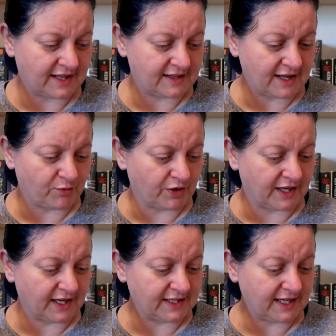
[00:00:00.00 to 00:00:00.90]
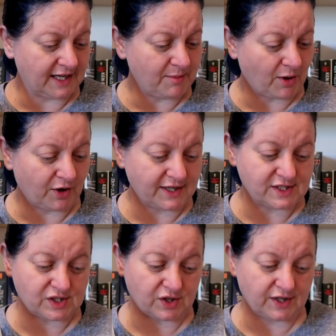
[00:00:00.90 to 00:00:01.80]
that will get any party
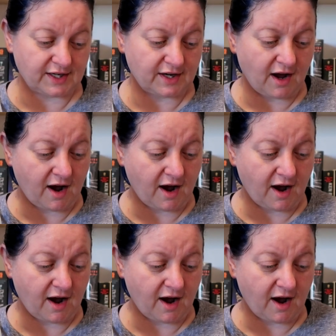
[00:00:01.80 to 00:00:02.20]
started.